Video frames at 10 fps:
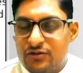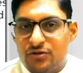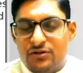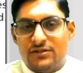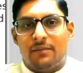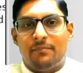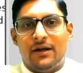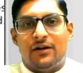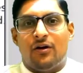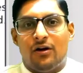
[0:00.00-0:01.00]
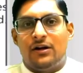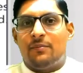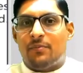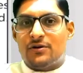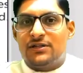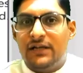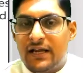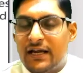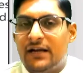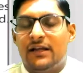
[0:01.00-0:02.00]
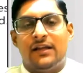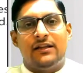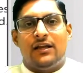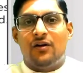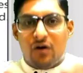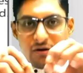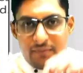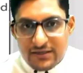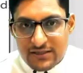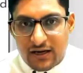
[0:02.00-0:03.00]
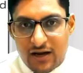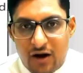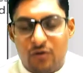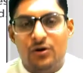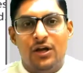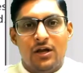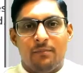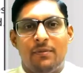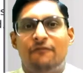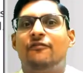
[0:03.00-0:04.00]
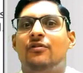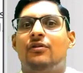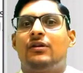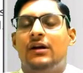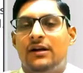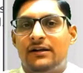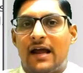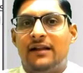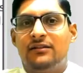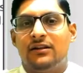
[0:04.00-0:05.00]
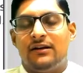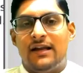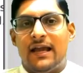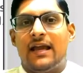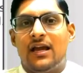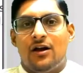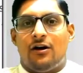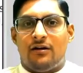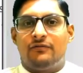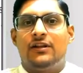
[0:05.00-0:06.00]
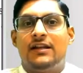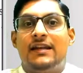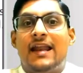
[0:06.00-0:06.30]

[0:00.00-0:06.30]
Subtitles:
should submit or deposit it in the government's account before 10th day of the